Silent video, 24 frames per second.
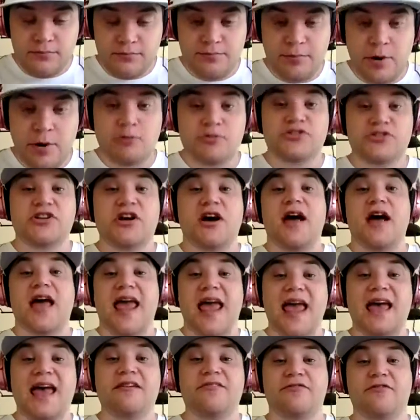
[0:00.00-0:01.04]
Bosa,
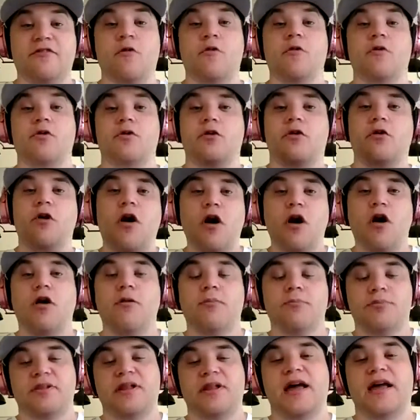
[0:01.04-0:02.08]
and Ford, are
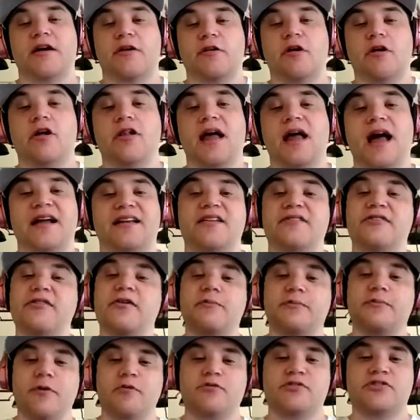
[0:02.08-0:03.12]
all playing, are all active.
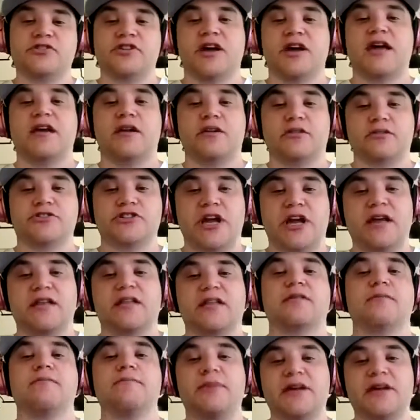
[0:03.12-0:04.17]
Bosa and
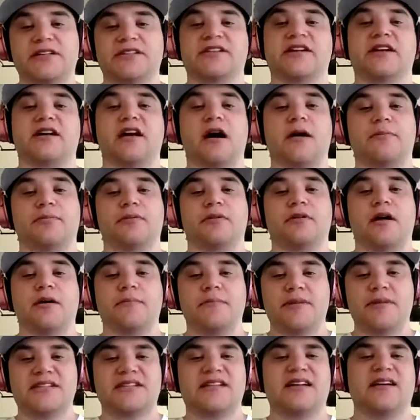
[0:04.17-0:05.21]
Jalen missed
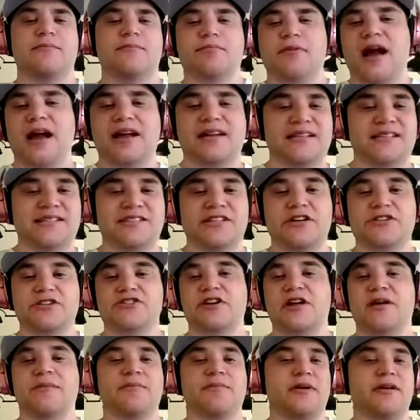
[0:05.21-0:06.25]
a practice
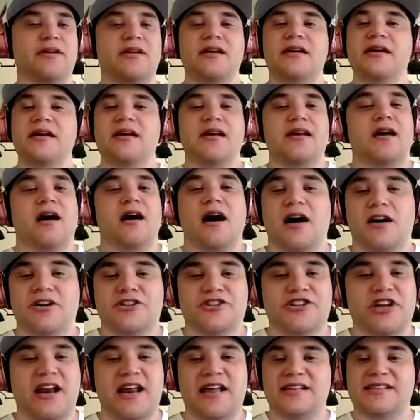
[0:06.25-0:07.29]
yesterday, but
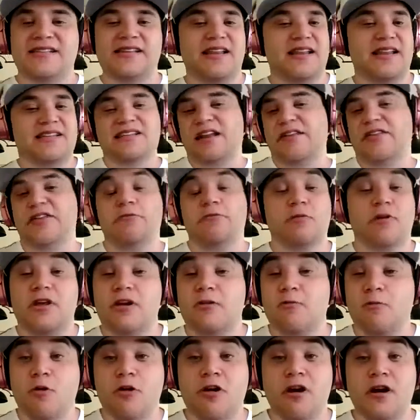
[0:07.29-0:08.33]
Shanahan said that's nothing really to
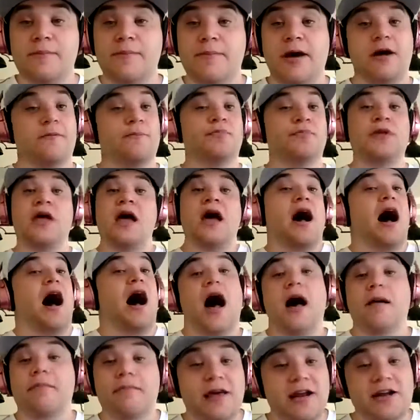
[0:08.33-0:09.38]
worry about.
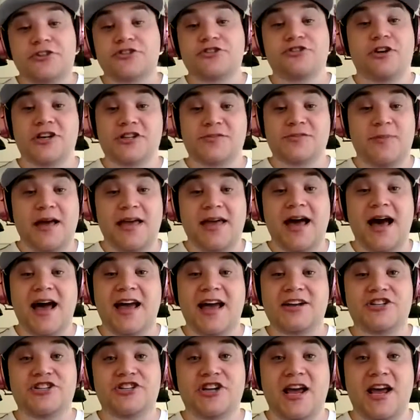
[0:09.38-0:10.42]
I'm going to trust my guy
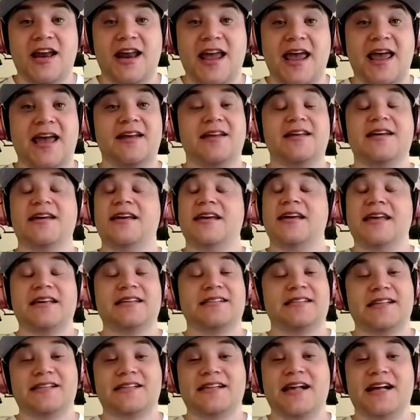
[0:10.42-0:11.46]
in Shanahan. He
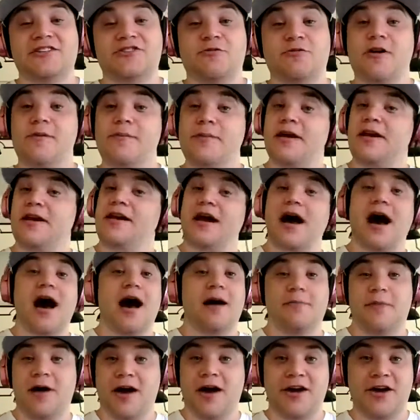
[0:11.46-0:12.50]
says not to worry about it.
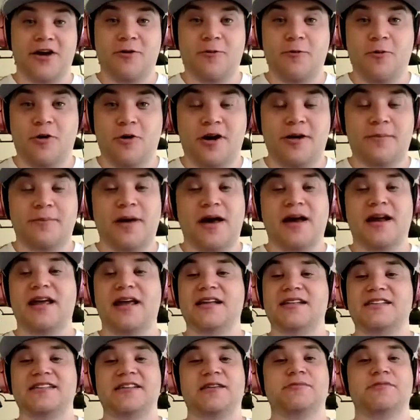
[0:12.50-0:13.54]
I'm not going to worry about it.
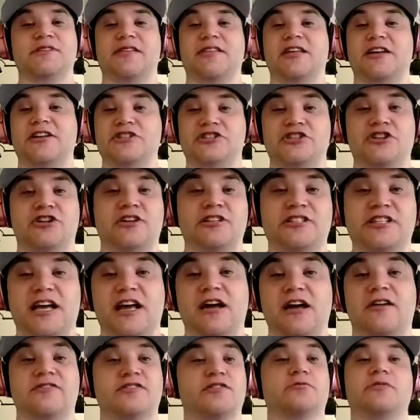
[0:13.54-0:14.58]
It seems like they just took a day
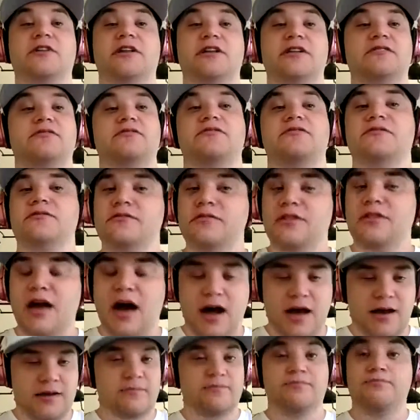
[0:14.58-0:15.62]
off to really
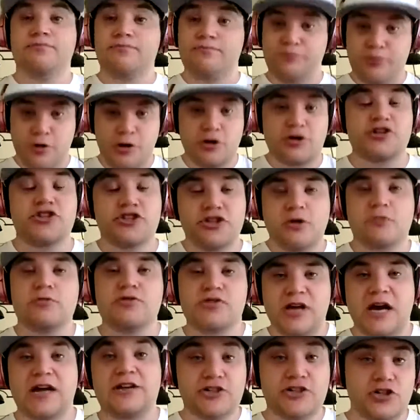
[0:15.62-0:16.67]
not push those
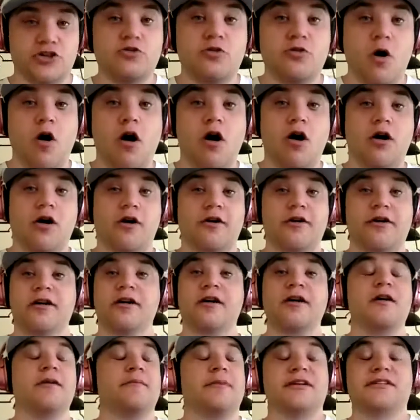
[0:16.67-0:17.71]
guys too hard
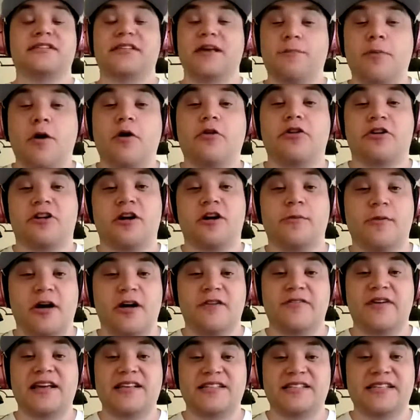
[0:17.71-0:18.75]
because they both are coming
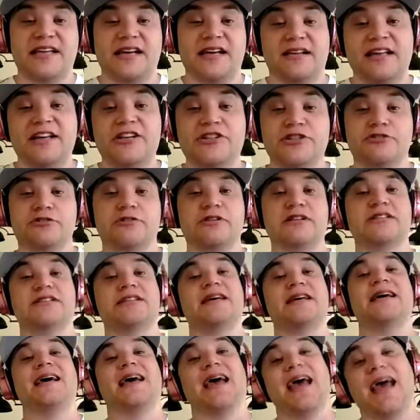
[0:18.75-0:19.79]
off ACL injuries,
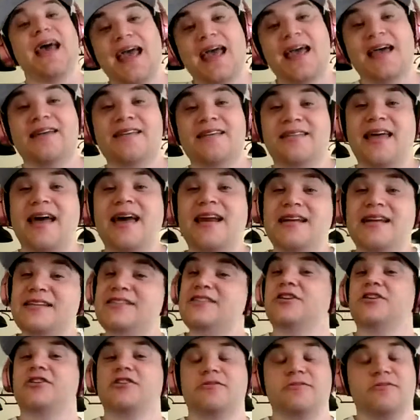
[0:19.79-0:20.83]
and that is
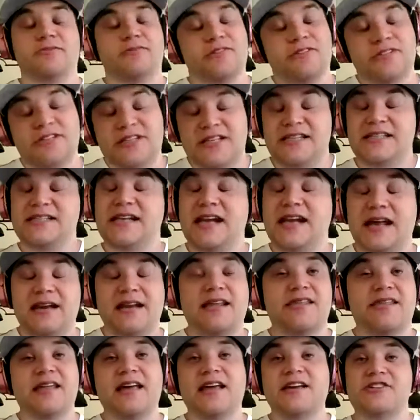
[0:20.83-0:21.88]
a
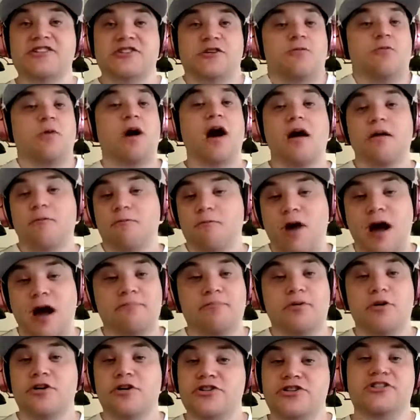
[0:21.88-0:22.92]
season-ending thing. So why
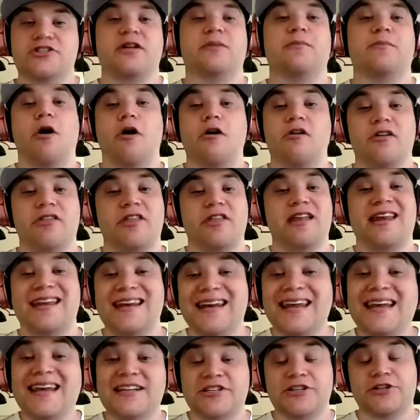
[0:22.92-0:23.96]
push them harder than you
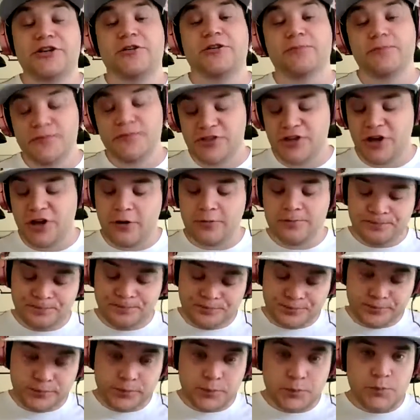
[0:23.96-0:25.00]
need to? So
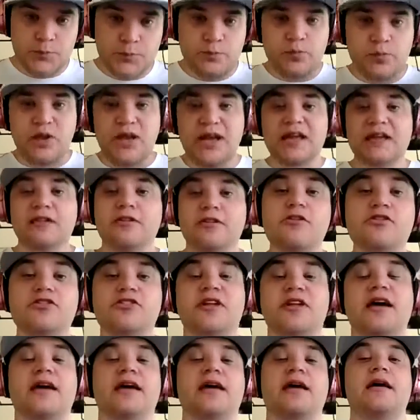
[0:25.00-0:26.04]
it looks
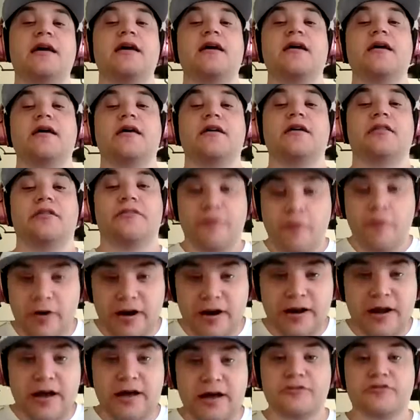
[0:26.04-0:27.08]
like the
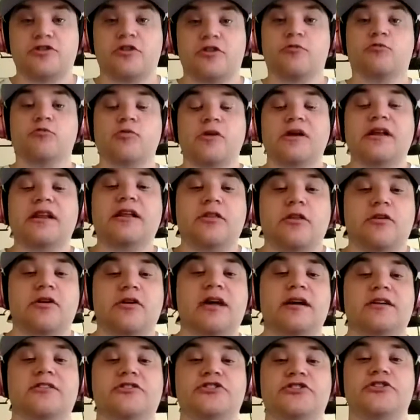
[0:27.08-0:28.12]
49ers are really
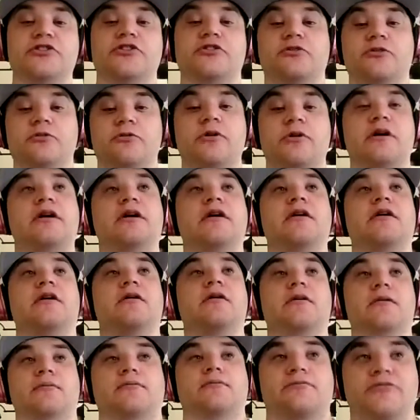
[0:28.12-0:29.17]
looking to
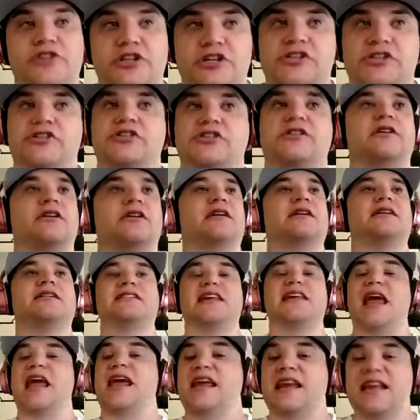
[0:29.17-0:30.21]
just
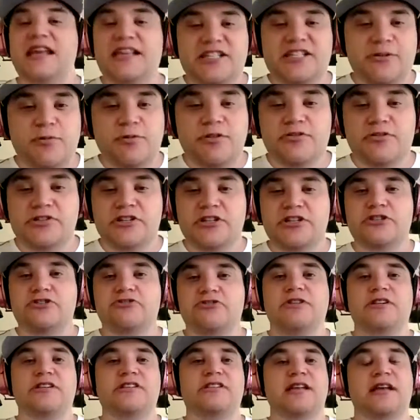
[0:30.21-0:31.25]
take it easy with those
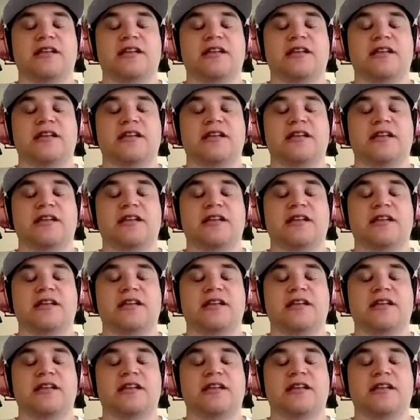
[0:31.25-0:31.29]
injuries.